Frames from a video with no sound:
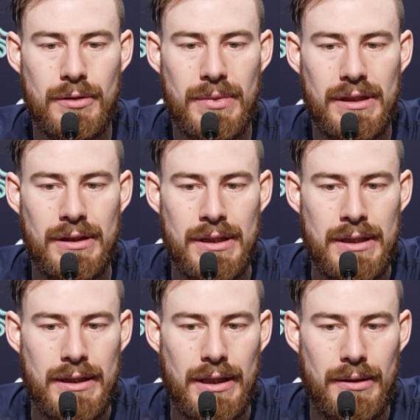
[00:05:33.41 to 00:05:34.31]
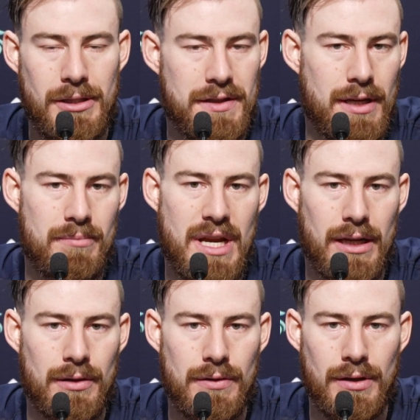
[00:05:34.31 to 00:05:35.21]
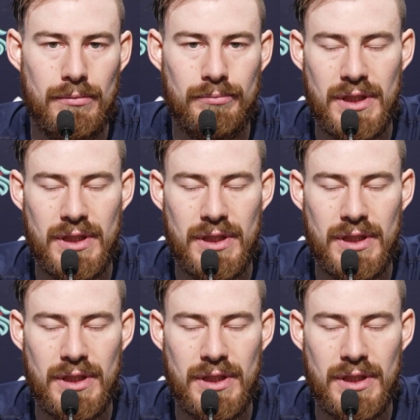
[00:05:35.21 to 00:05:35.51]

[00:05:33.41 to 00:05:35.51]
But uh, just getting back into it.